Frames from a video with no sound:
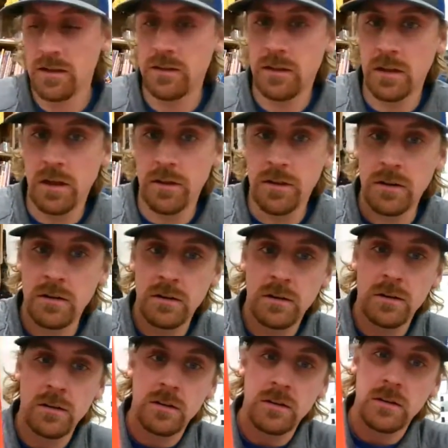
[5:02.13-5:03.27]
The other
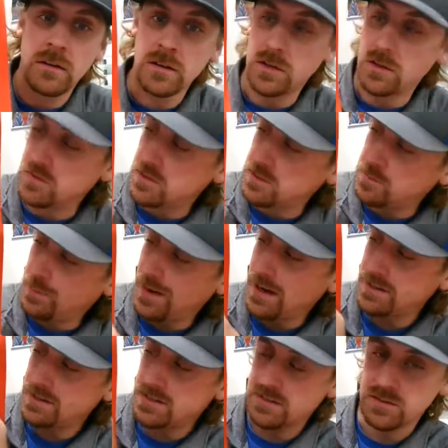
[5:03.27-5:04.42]
uses
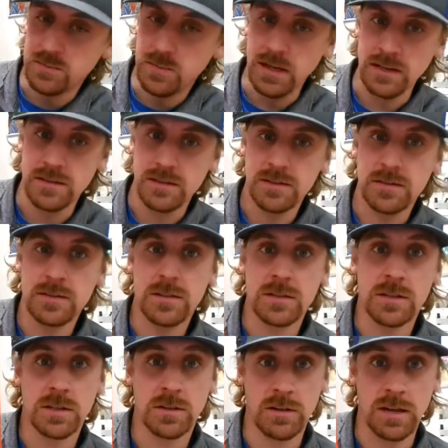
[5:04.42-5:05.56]
positive space
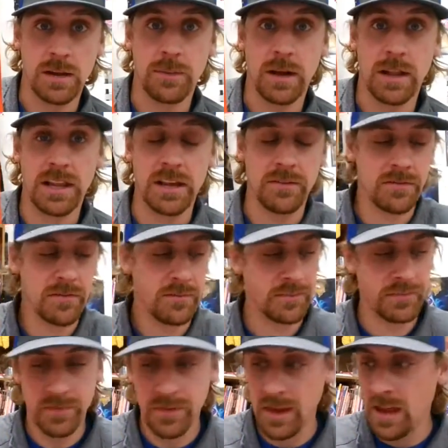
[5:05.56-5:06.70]
to create my leaf.
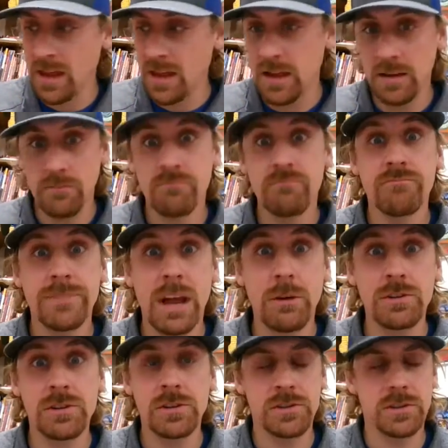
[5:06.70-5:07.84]
Now
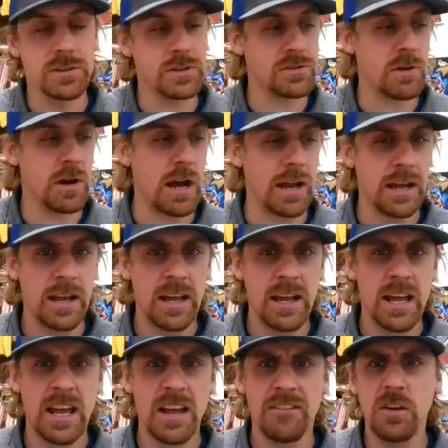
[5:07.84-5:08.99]
it's your turn to try.
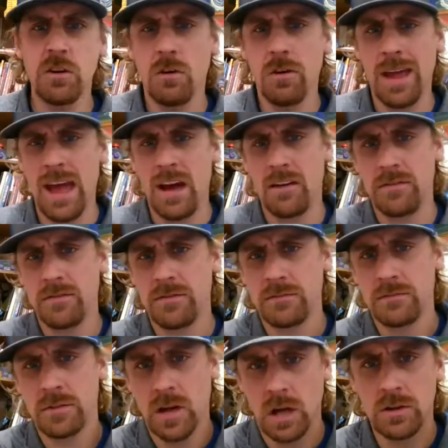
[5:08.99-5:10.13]
If you don't
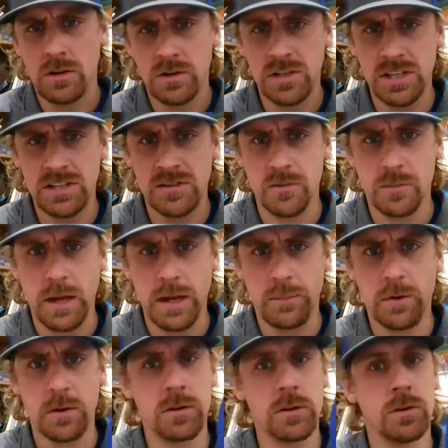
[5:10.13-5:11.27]
have colored sheets of
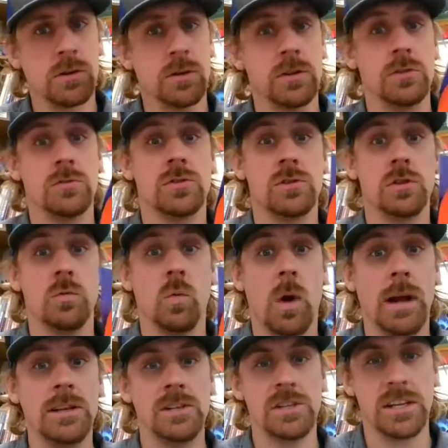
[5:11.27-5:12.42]
paper, you could use 2
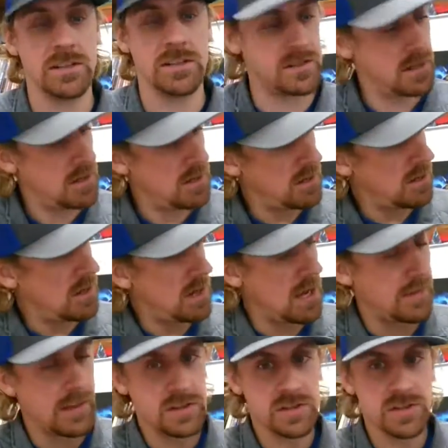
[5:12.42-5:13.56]
white sheets
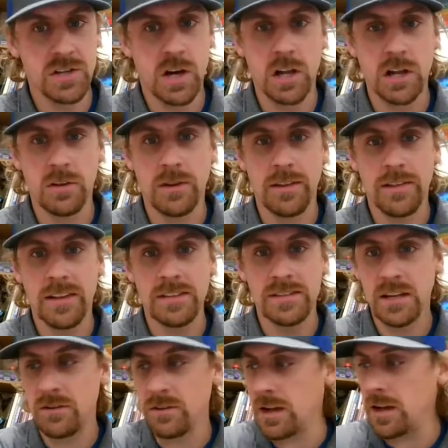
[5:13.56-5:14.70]
and then just color in this
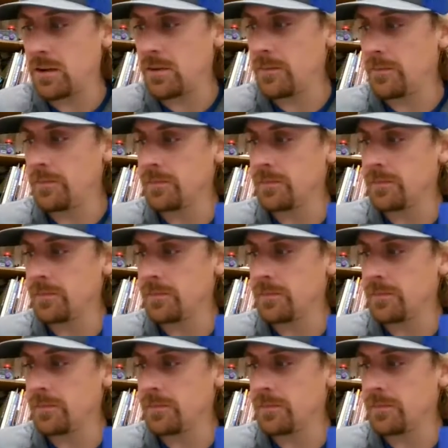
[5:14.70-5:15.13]
area.